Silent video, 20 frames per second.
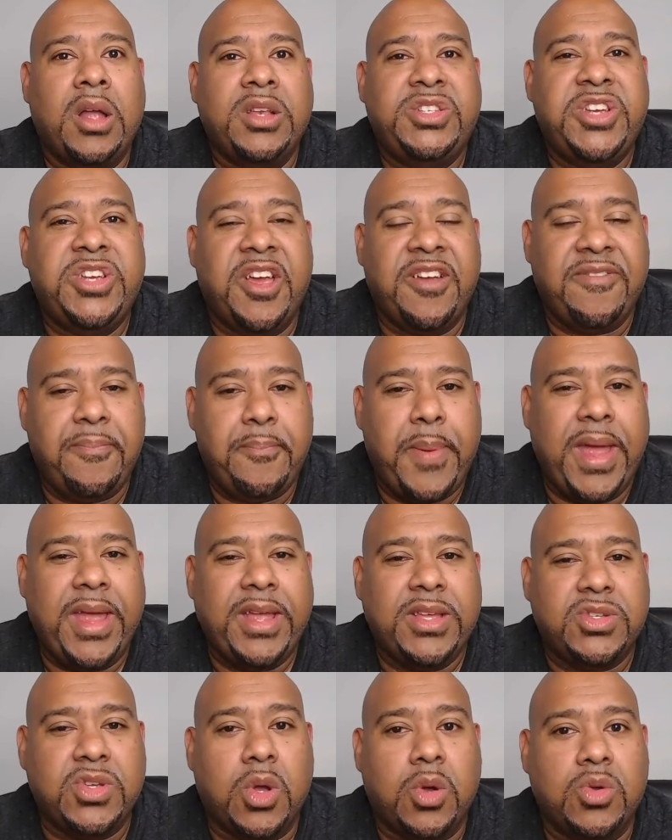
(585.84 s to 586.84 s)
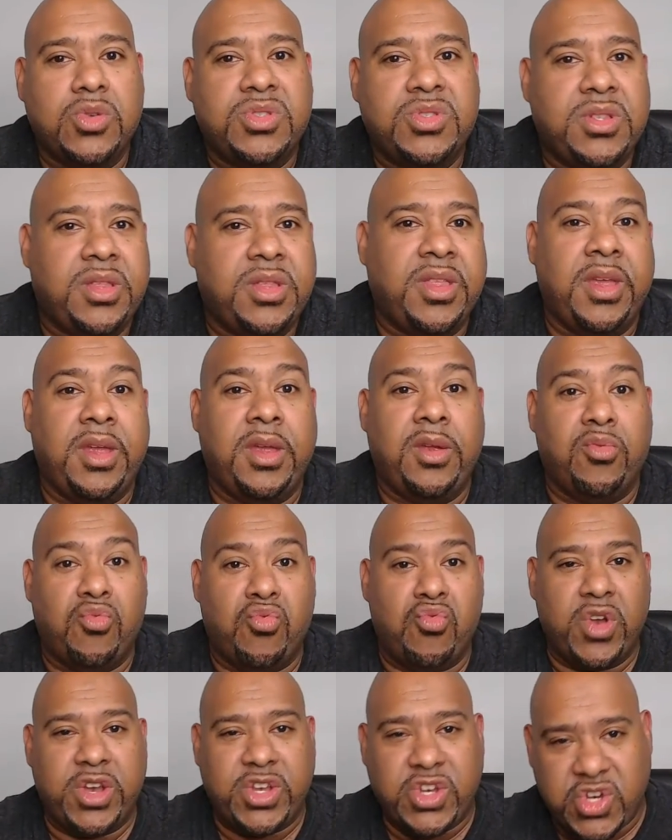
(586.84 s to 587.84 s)
Jeff Bezos, the
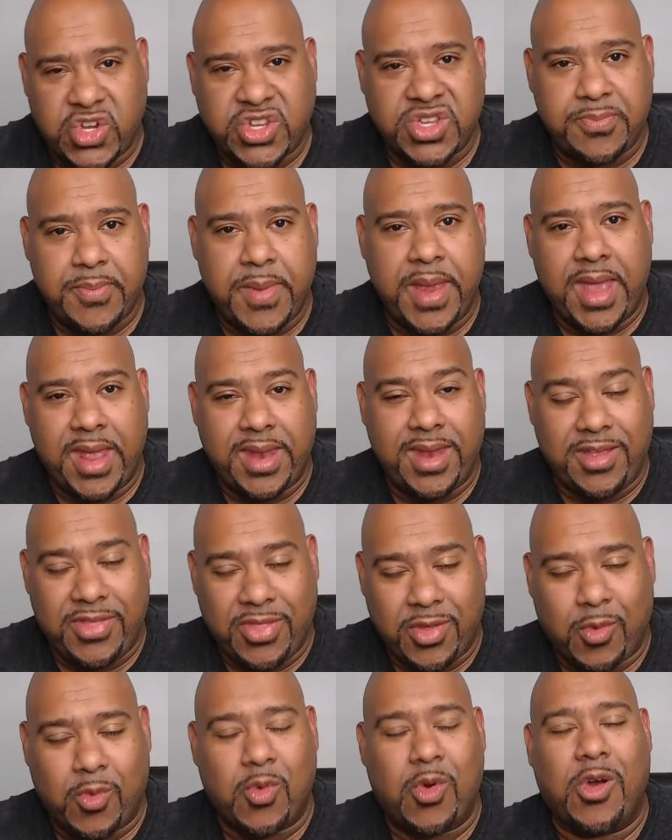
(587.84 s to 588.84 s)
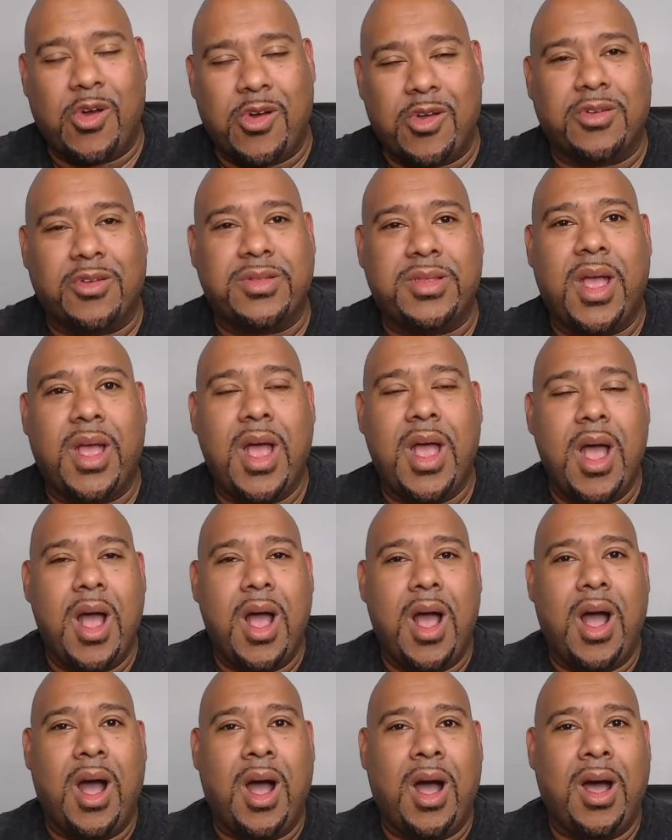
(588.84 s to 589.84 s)
richest man in the world,
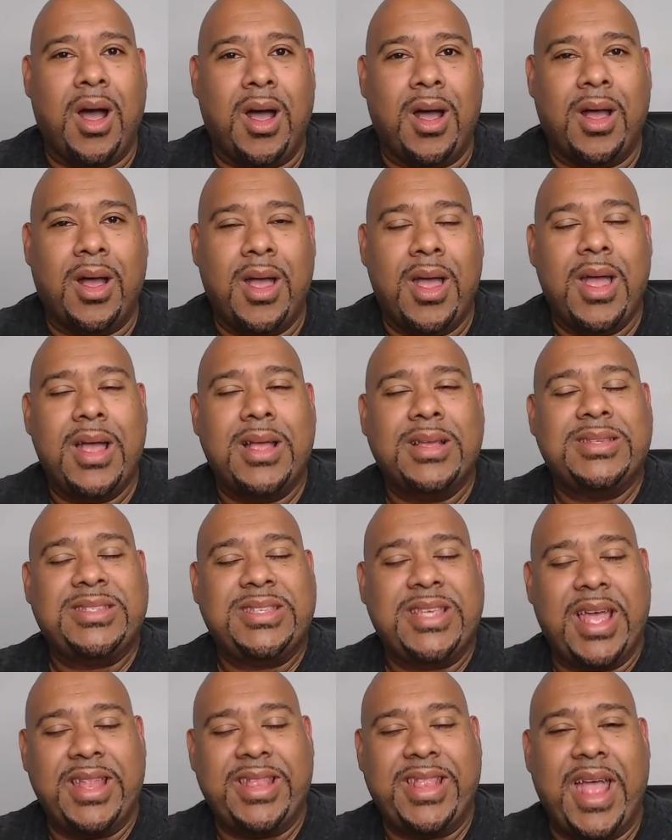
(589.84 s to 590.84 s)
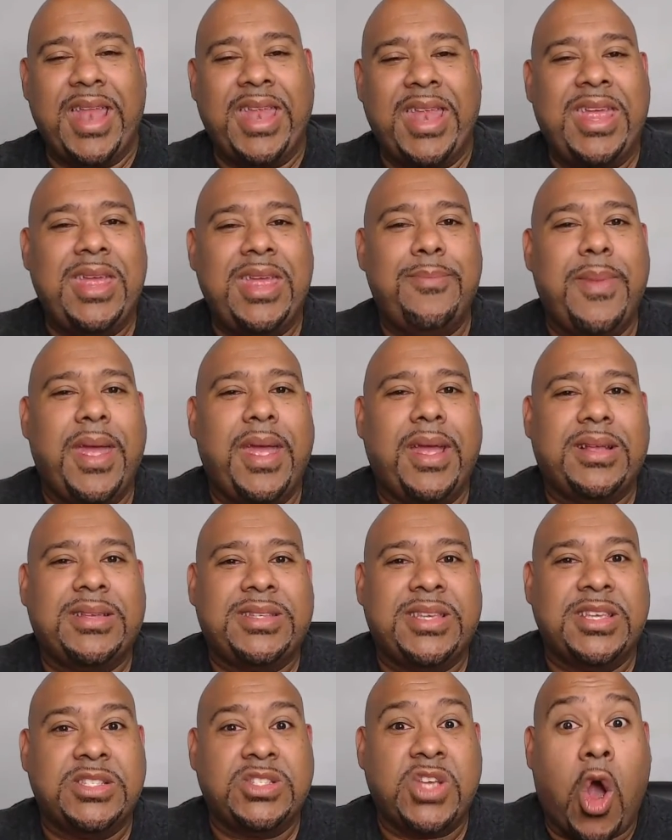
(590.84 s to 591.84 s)
said that he
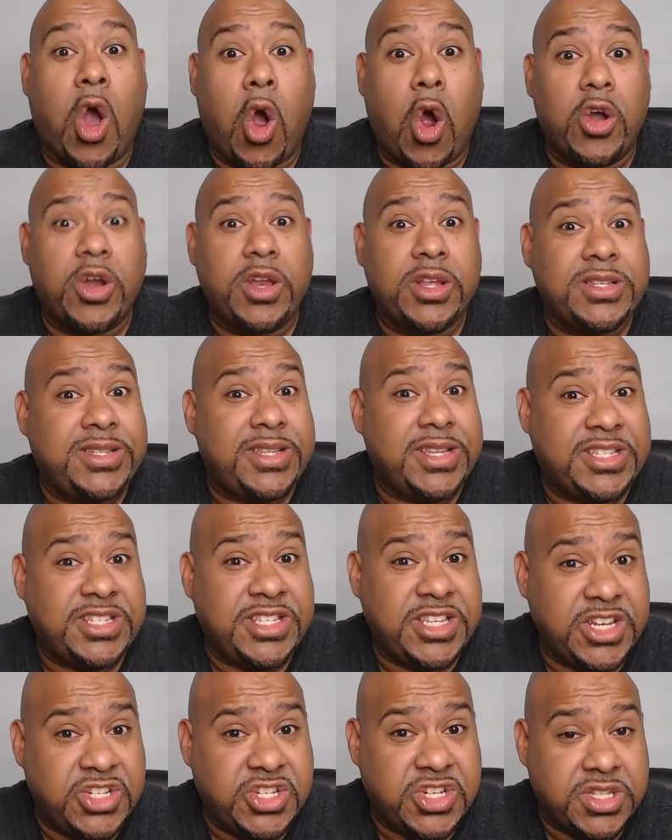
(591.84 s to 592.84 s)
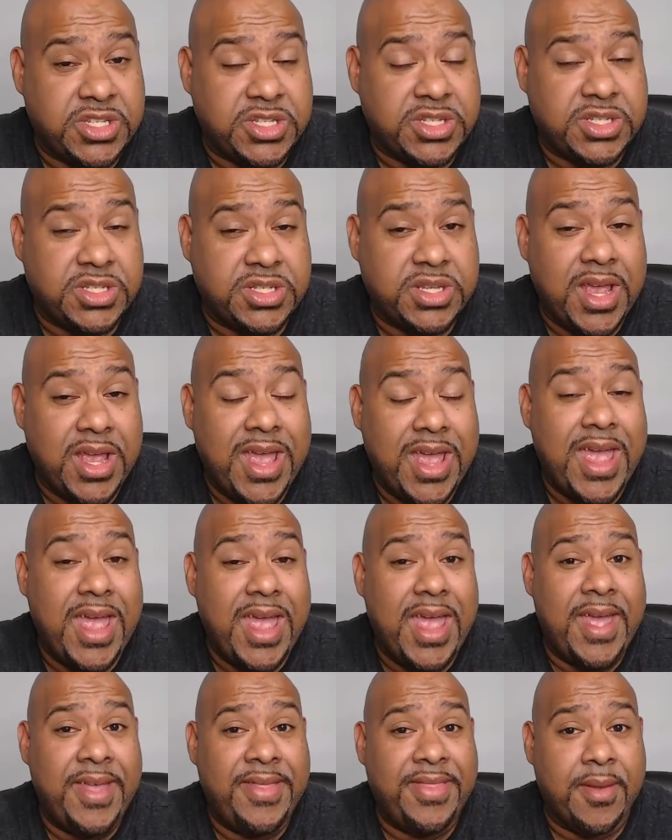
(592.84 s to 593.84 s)
makes his hardest decisions
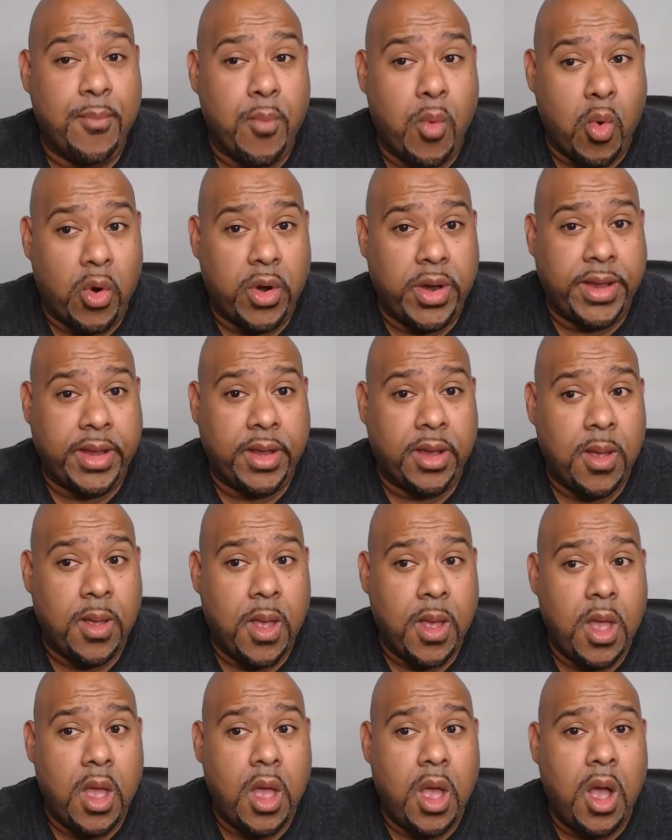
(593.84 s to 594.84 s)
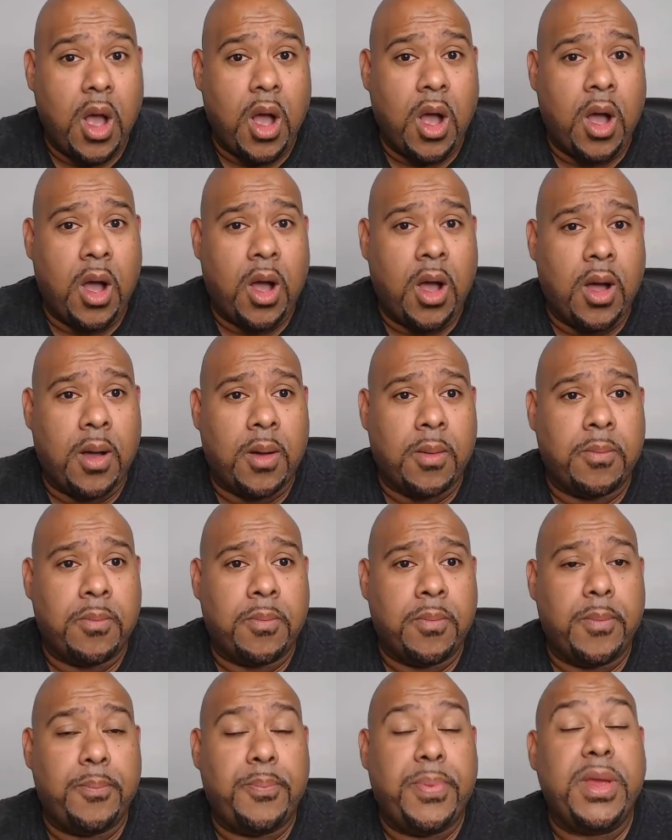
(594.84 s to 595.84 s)
in the morning,
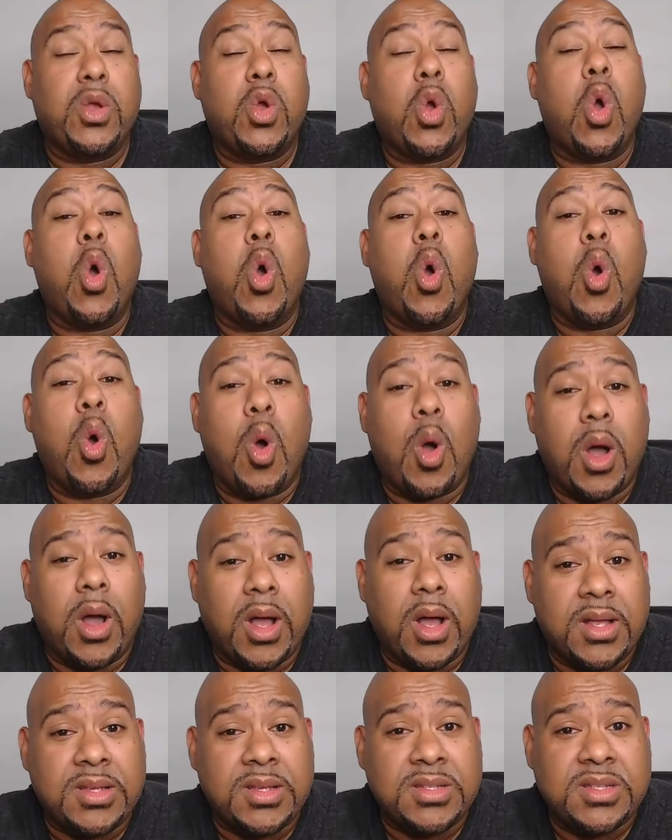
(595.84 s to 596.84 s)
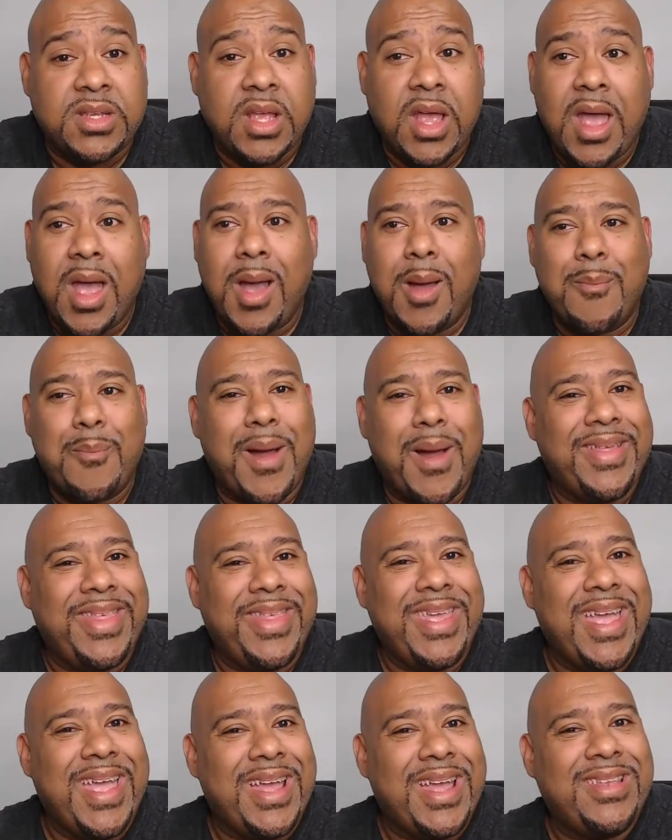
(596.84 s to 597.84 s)
because by
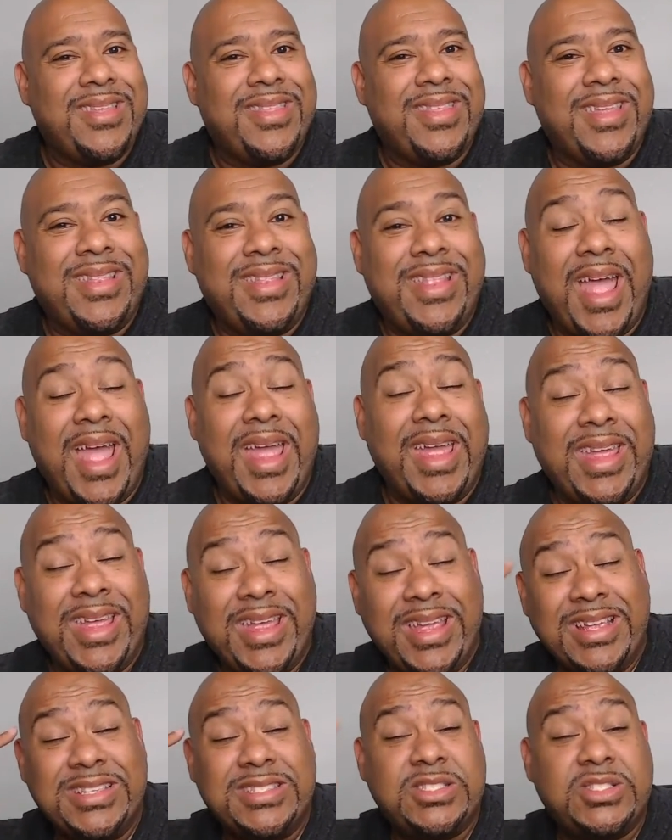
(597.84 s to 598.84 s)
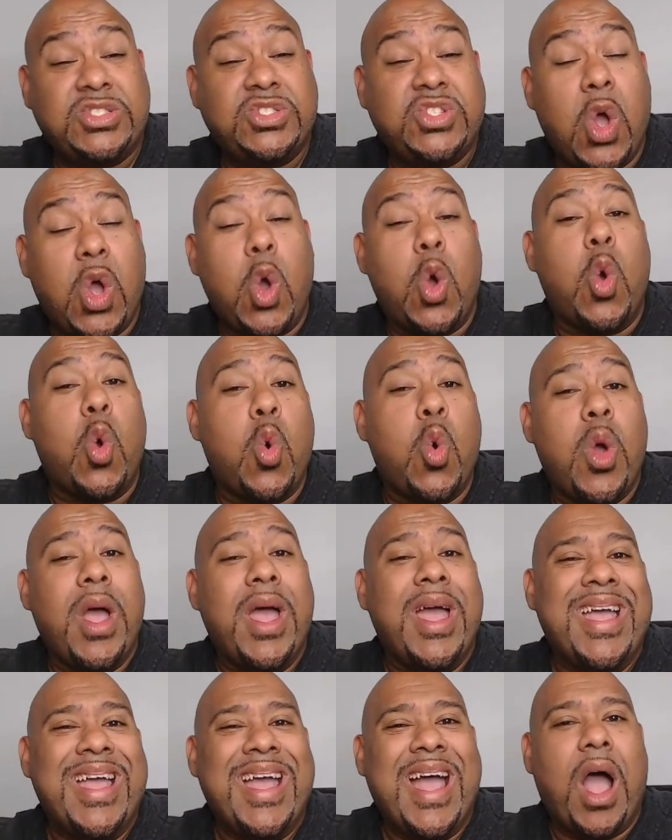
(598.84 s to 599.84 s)
the end of the day, he's so
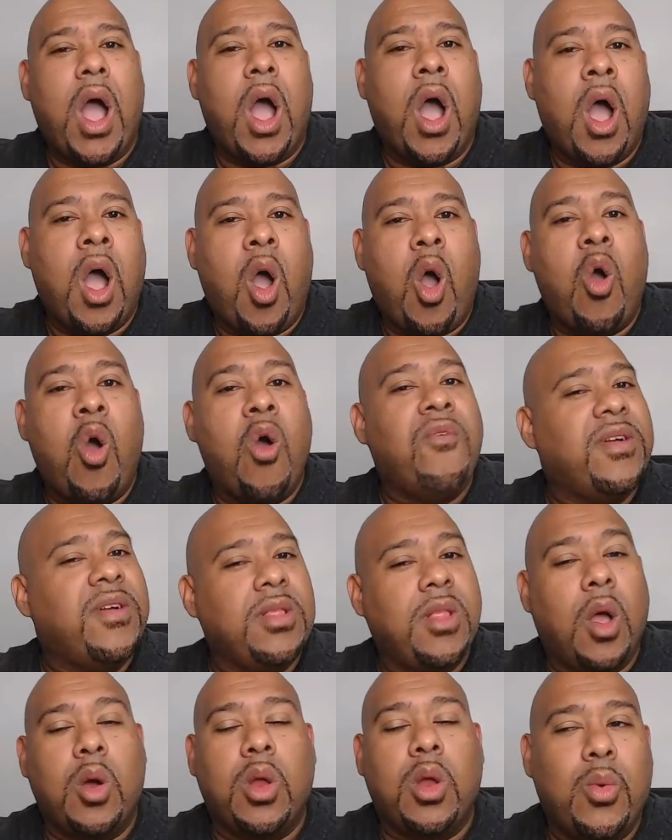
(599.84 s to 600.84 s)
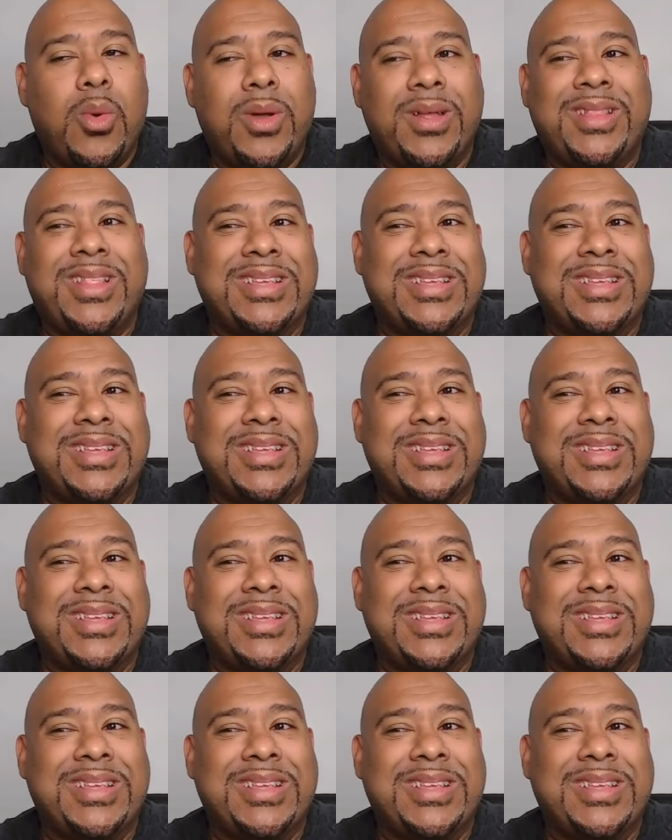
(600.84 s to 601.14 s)
overloaded with